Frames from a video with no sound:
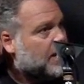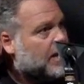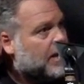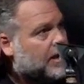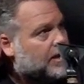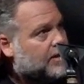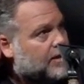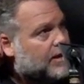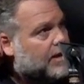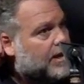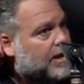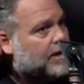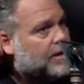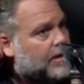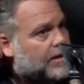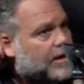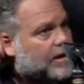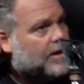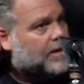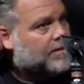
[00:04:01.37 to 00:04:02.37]
And
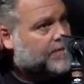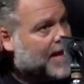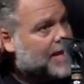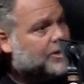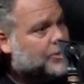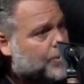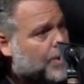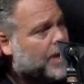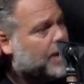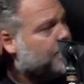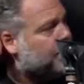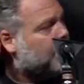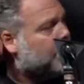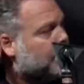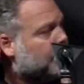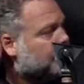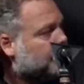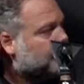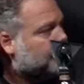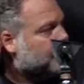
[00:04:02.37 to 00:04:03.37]
that's why I'm
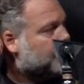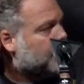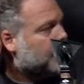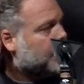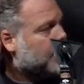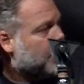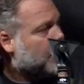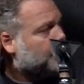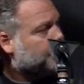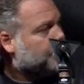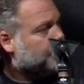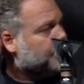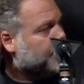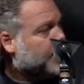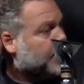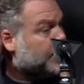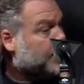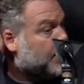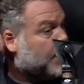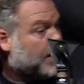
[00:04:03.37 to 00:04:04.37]
there, and I help them.
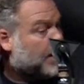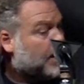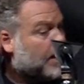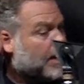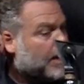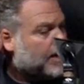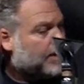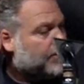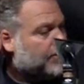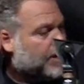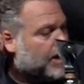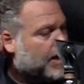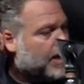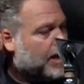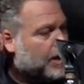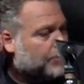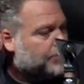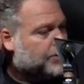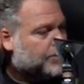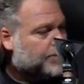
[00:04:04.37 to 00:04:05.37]
And I
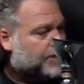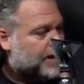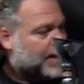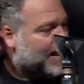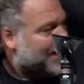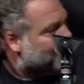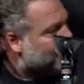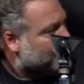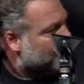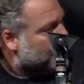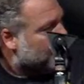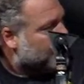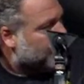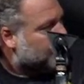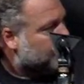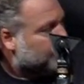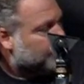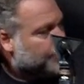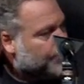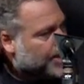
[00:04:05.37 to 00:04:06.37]
help them in every way,
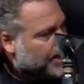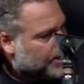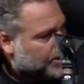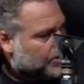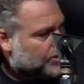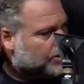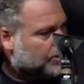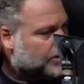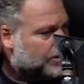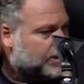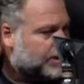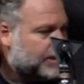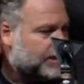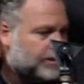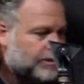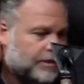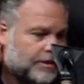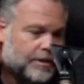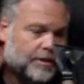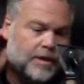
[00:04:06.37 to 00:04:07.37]
in their medical,
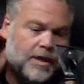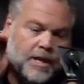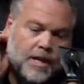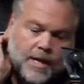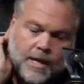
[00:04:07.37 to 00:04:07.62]
in their